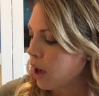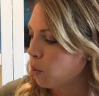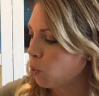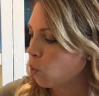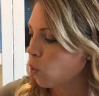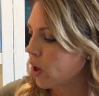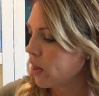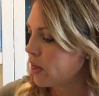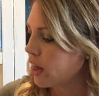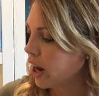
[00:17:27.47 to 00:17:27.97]

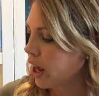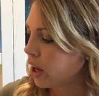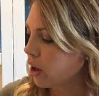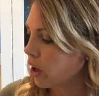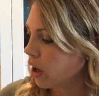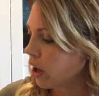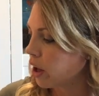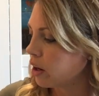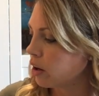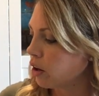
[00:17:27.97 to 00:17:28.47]
One that I
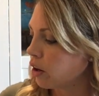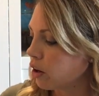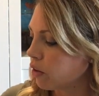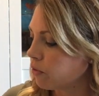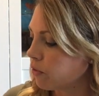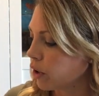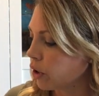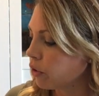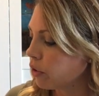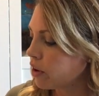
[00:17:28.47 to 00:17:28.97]
got her
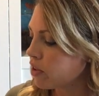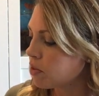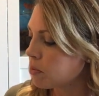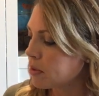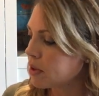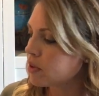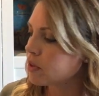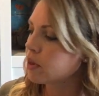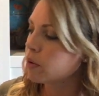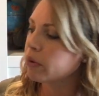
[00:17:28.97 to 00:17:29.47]
for
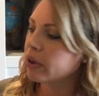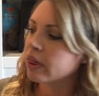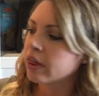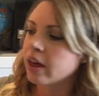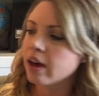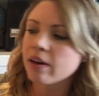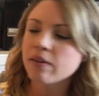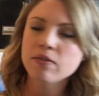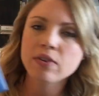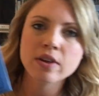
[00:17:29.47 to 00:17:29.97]
Christmas that we
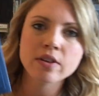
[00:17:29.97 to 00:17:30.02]
love